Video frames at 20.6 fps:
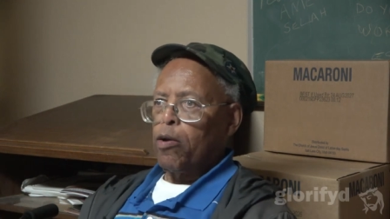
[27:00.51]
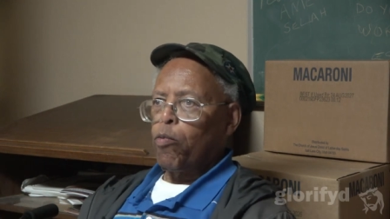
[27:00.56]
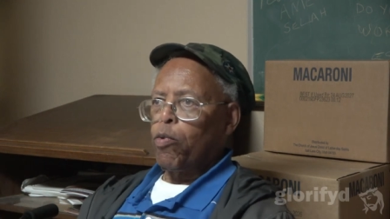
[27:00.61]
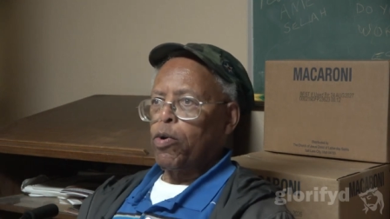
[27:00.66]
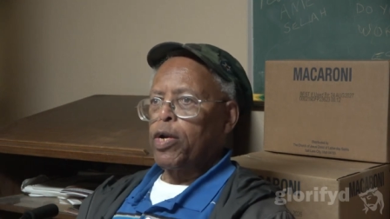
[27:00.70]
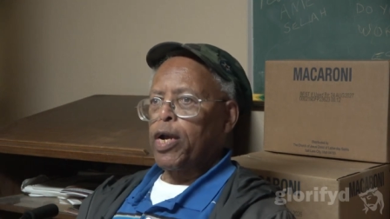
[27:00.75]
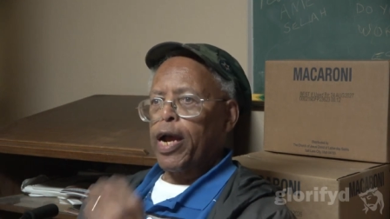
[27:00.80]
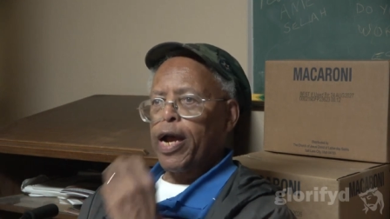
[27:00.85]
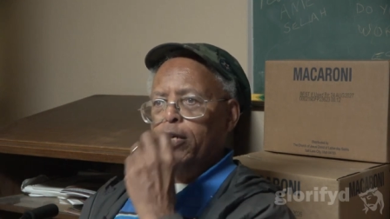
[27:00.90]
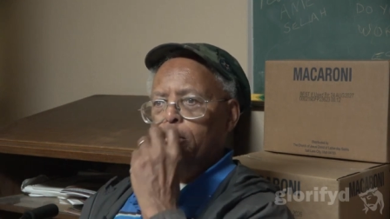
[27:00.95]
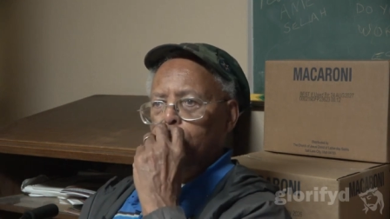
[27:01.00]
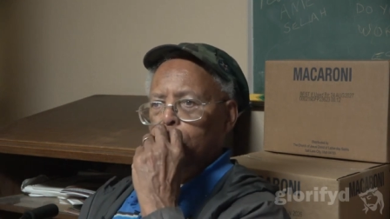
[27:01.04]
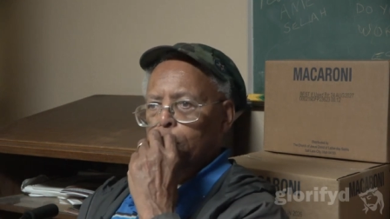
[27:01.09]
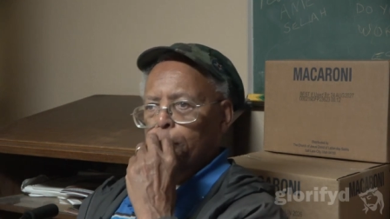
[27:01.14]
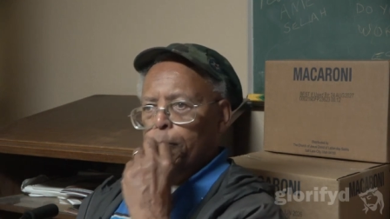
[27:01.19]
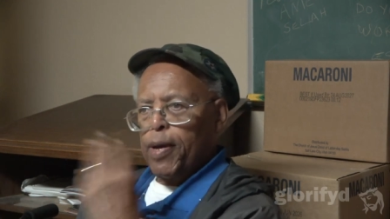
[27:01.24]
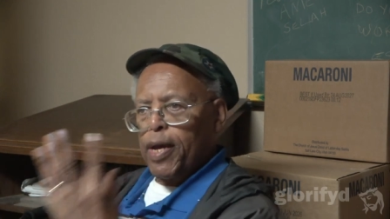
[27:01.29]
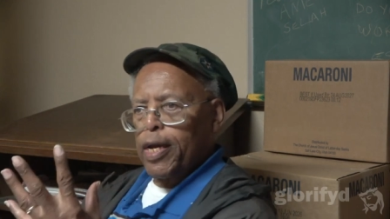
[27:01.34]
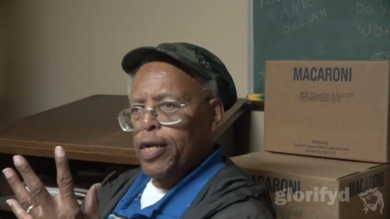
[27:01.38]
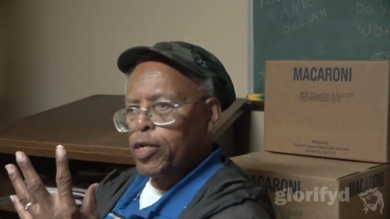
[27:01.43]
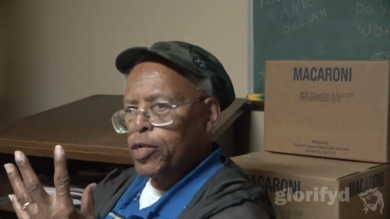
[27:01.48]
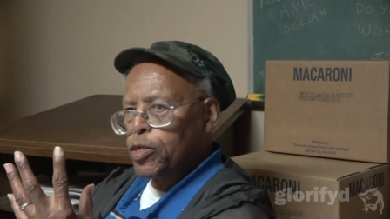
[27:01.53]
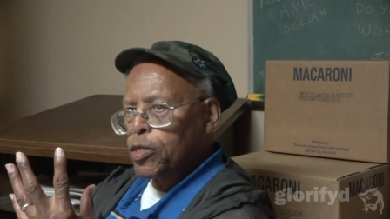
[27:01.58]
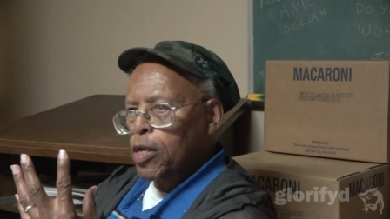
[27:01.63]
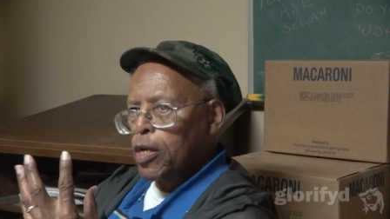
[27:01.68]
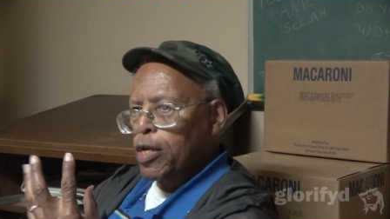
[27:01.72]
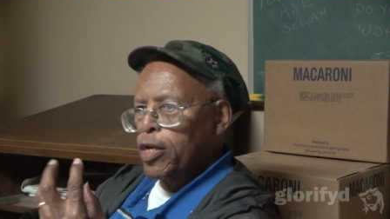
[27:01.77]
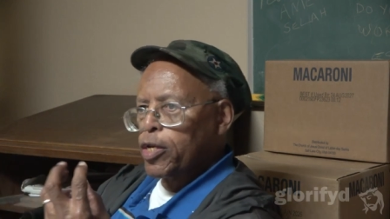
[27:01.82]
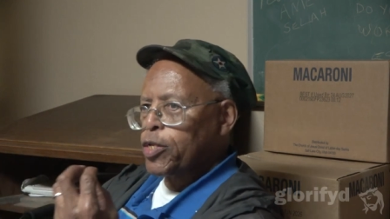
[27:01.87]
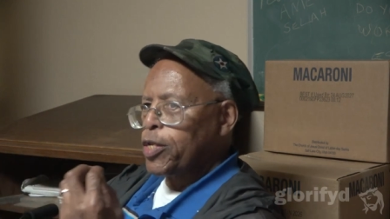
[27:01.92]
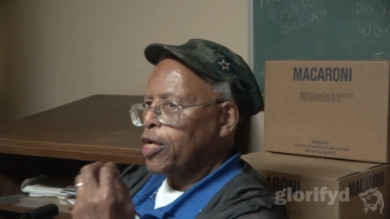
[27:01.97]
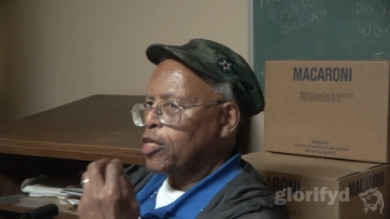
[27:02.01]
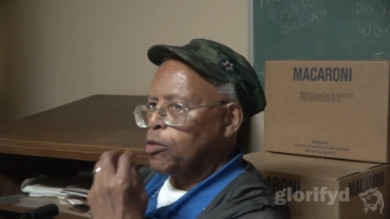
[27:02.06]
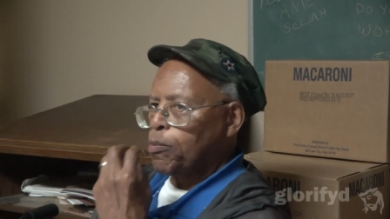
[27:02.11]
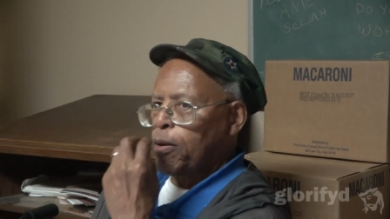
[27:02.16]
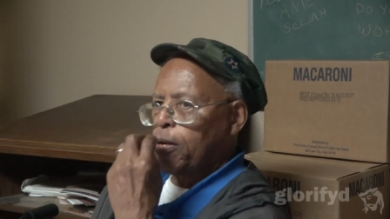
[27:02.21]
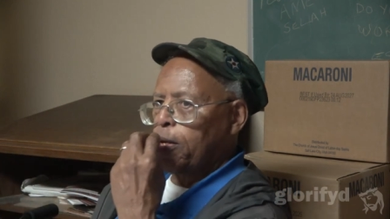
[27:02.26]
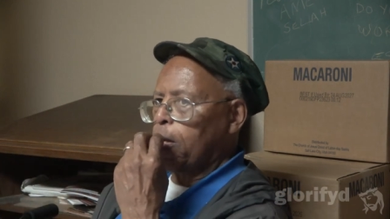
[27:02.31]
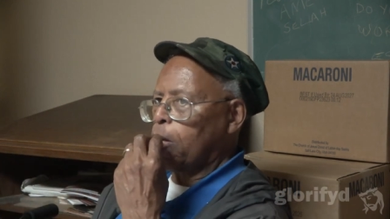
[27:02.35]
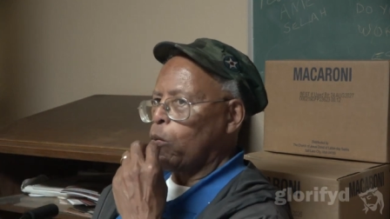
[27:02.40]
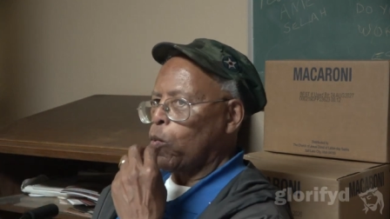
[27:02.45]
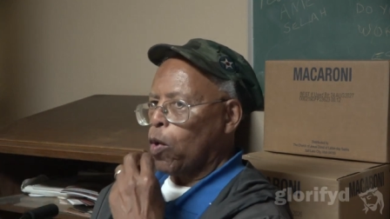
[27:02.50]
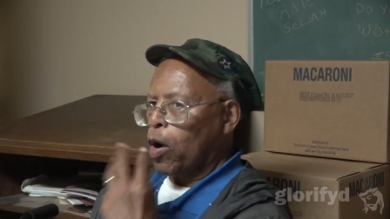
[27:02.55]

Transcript: When God speaks, He's not speaking